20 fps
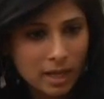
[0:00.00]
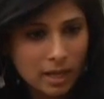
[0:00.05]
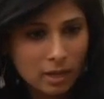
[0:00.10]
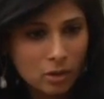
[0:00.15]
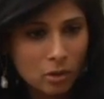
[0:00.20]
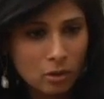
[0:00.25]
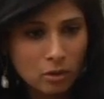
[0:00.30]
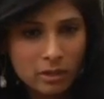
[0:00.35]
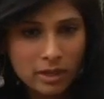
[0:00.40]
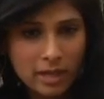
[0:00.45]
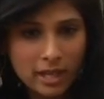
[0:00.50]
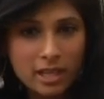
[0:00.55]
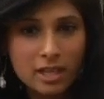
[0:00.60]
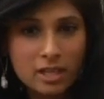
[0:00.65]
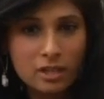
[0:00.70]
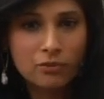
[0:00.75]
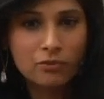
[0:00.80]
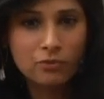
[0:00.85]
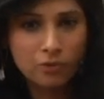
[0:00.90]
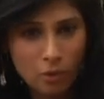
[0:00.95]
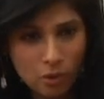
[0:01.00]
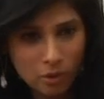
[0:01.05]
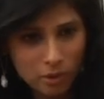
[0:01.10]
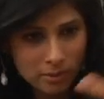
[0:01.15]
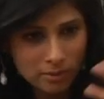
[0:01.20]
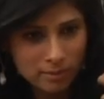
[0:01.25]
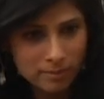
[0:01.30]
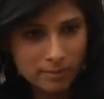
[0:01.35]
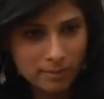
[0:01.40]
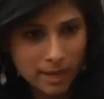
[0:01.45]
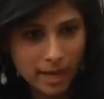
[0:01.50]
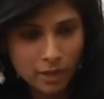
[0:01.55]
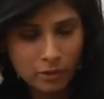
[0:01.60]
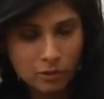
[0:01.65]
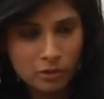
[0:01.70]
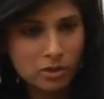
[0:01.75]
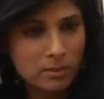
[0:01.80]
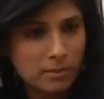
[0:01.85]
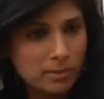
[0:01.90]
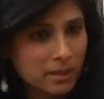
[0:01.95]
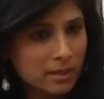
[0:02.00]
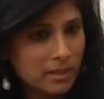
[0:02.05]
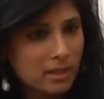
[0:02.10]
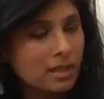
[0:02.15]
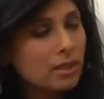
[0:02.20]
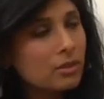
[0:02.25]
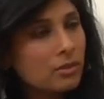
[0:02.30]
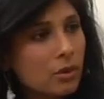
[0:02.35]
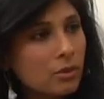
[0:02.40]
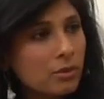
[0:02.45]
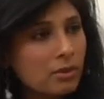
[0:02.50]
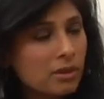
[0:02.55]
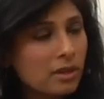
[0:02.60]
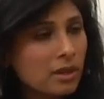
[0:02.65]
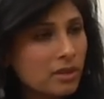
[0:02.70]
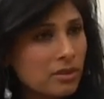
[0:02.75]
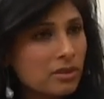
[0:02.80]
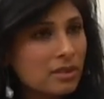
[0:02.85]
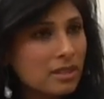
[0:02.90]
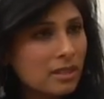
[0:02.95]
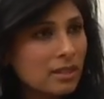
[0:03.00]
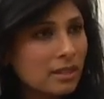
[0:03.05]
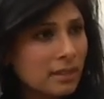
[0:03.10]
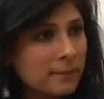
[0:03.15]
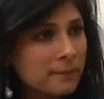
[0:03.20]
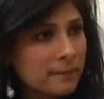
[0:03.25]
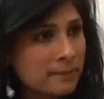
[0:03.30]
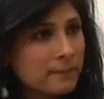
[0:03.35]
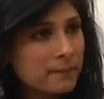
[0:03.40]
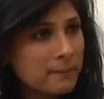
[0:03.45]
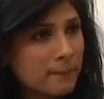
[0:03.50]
our goal is for macro stability and growth in Argentina.